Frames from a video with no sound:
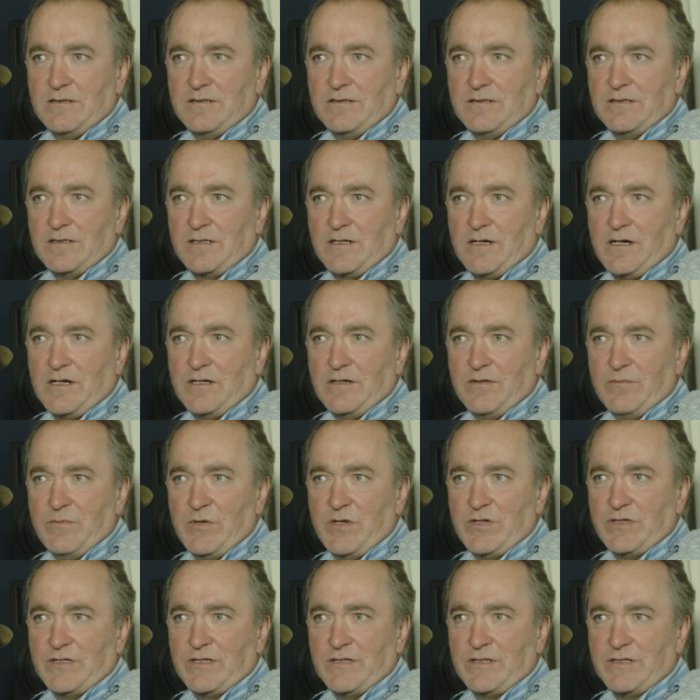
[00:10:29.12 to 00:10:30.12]
the kind of
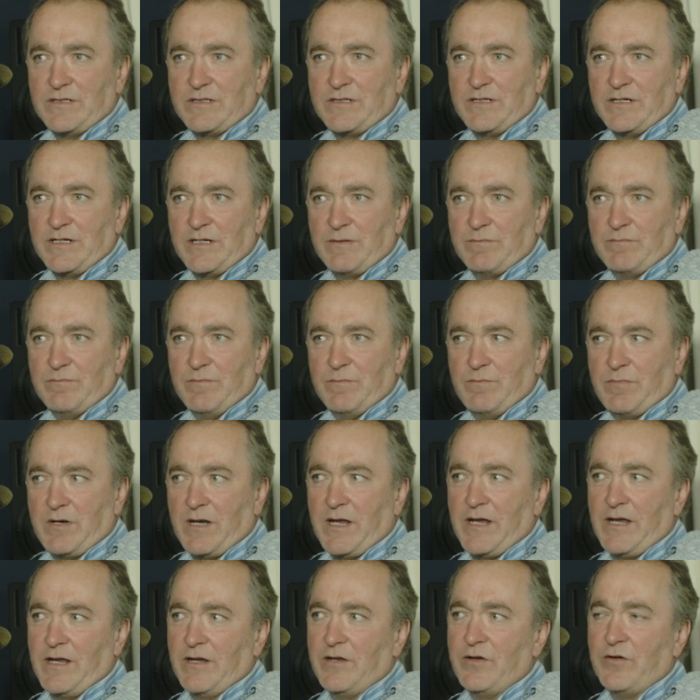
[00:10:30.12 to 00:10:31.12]
music that's going to
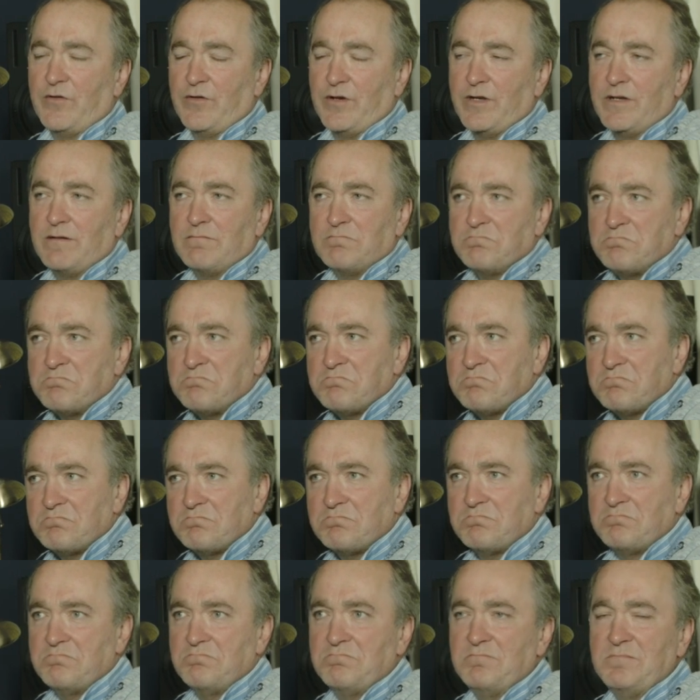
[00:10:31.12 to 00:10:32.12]
play under it,
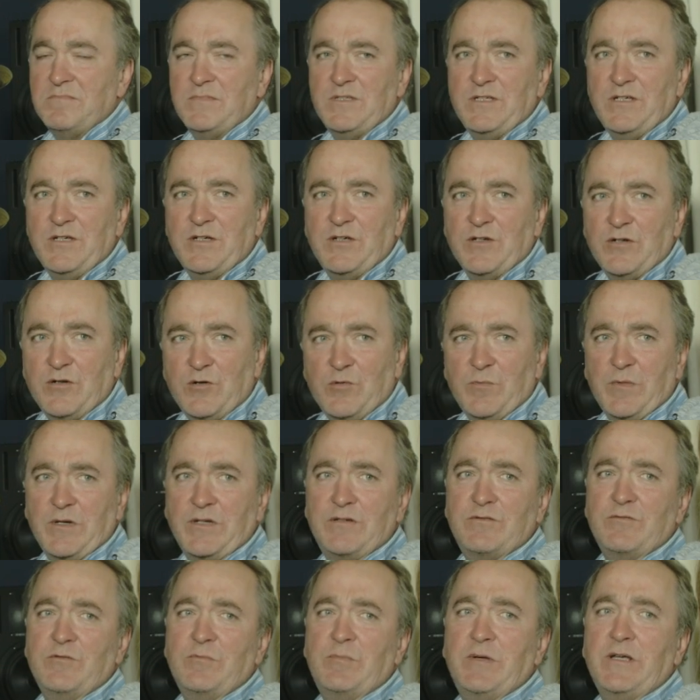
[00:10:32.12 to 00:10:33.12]
you can
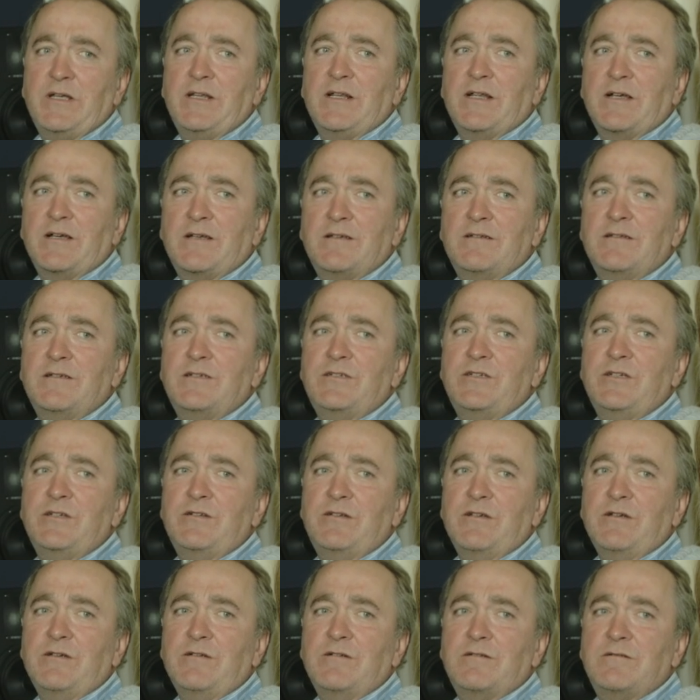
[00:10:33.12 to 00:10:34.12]
almost repeat that as you
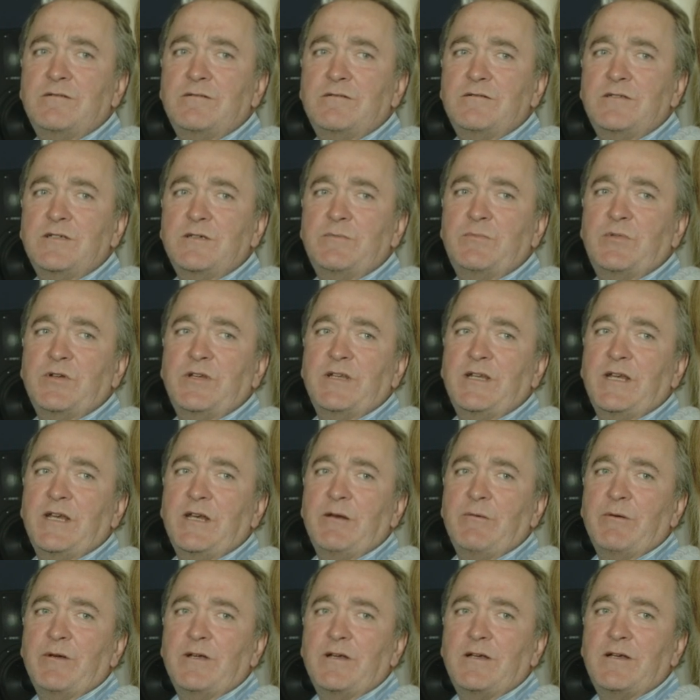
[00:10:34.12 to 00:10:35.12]
do. Yeah. Just put it
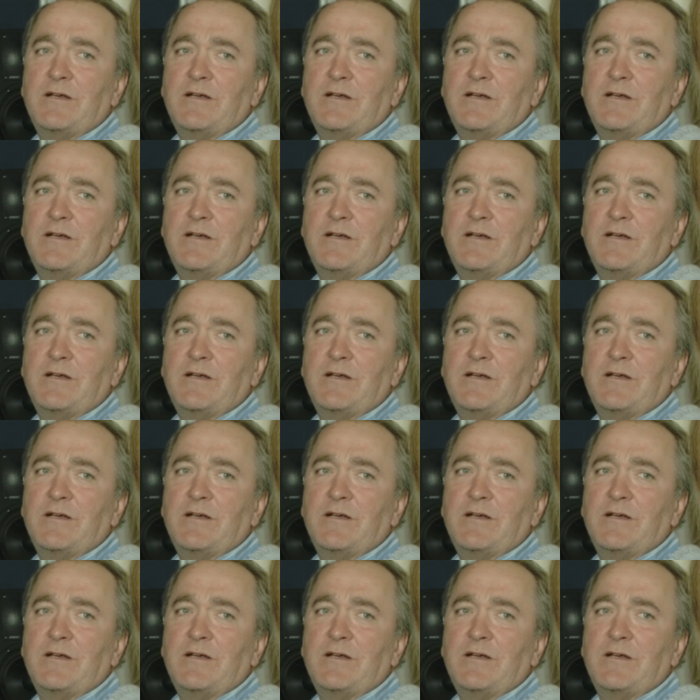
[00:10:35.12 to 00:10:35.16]
anyway.